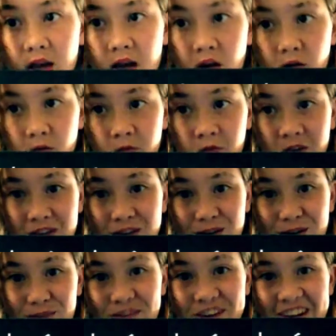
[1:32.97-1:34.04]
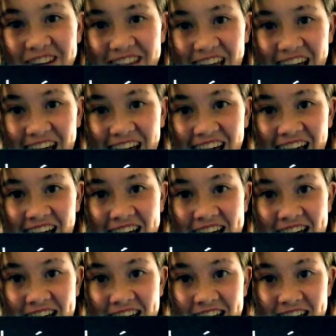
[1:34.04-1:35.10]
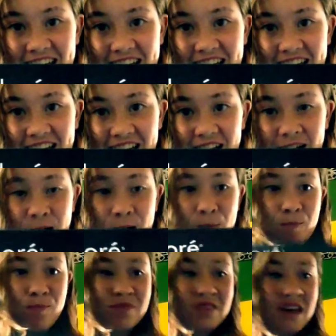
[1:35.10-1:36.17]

Hopefully you can read that. I'm